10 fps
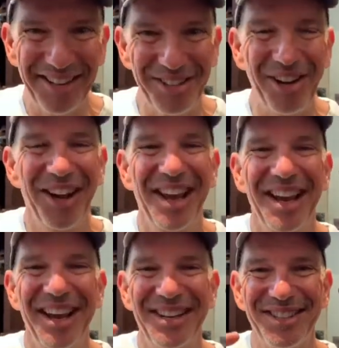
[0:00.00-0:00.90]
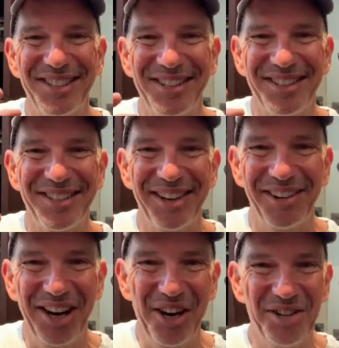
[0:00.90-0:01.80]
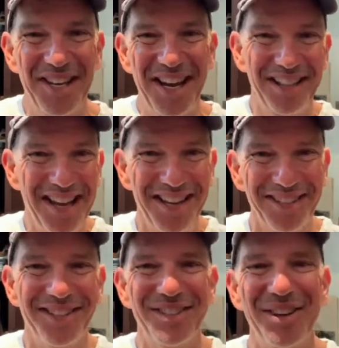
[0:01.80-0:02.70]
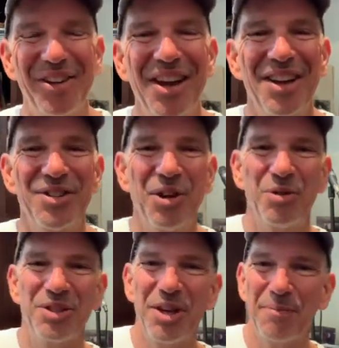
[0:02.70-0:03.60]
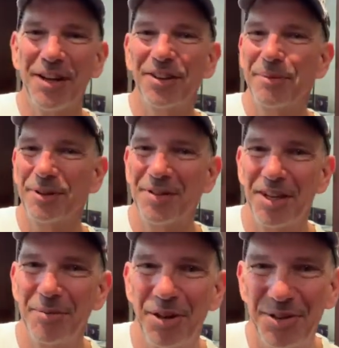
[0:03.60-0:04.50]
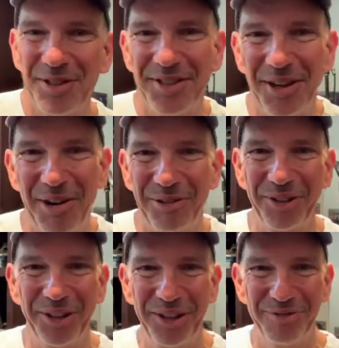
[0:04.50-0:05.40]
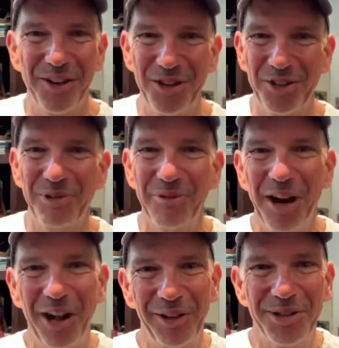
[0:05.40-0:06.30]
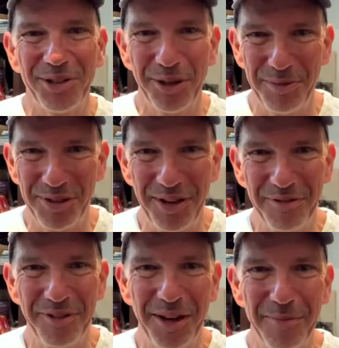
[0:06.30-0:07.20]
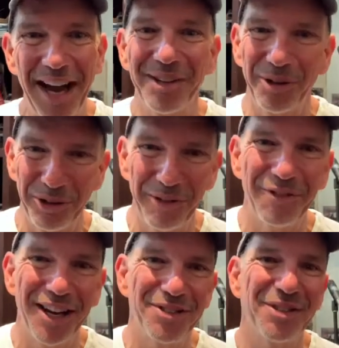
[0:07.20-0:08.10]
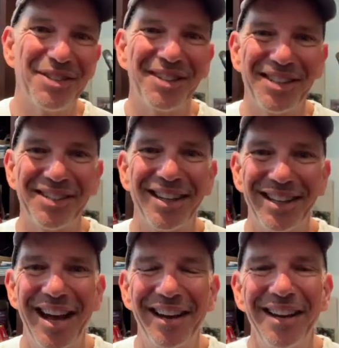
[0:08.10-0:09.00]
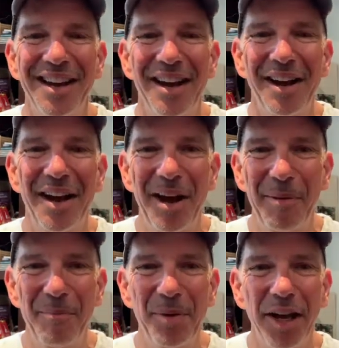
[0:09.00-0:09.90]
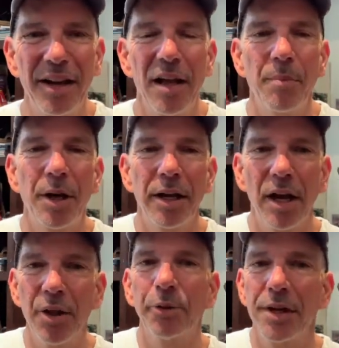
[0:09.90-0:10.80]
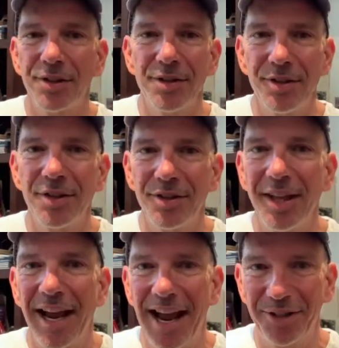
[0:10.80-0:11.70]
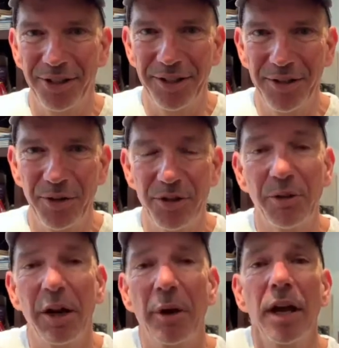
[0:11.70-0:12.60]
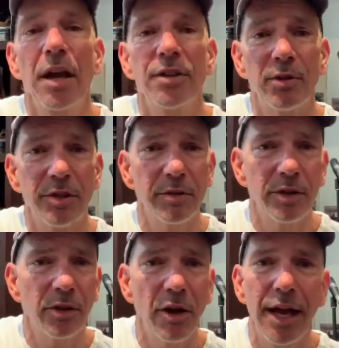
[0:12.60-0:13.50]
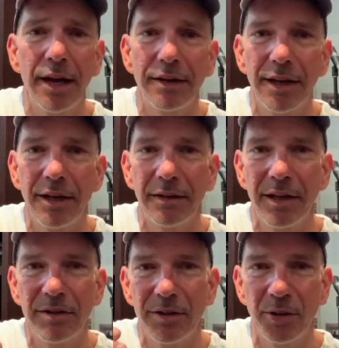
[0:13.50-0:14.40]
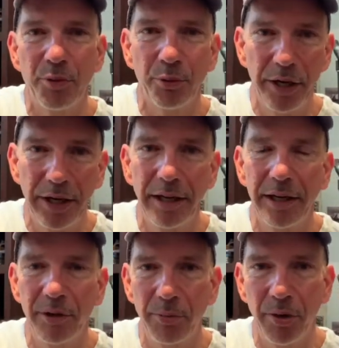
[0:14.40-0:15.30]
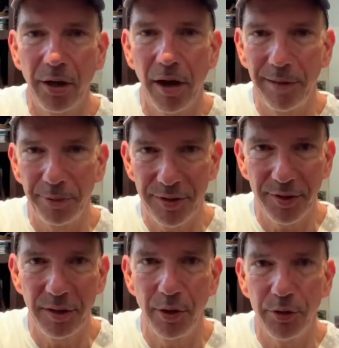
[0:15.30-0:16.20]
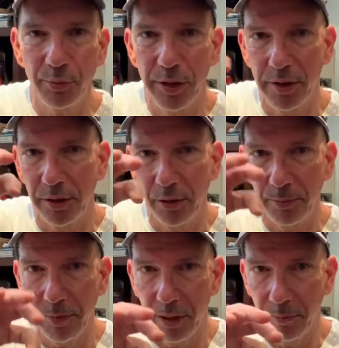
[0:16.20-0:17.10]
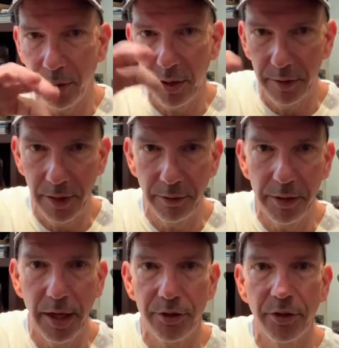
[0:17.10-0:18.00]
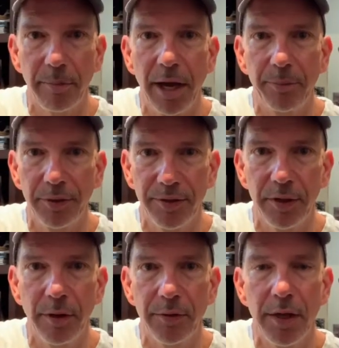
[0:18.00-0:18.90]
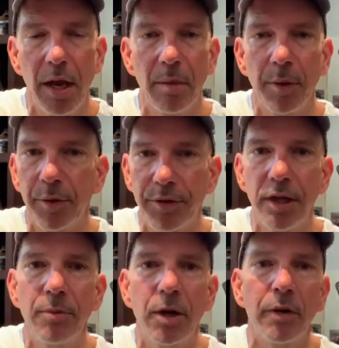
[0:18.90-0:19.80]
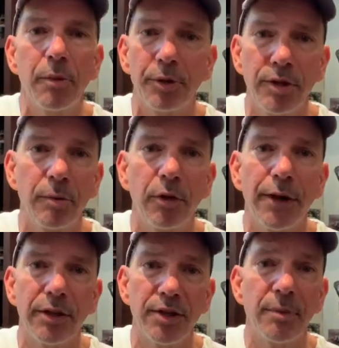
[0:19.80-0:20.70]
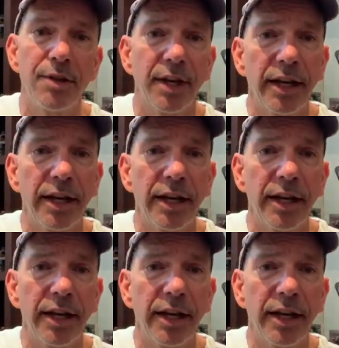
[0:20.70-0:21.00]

So it's here, take this, and so So typically placebos don't really function well in terms of bacterial infections, things like that. But in other instances they actually do. So anyway, so go ahead and do the reading in the book on placebos. Read the little part in the introduction about placebos. But placebo and the placebo effect is amazing.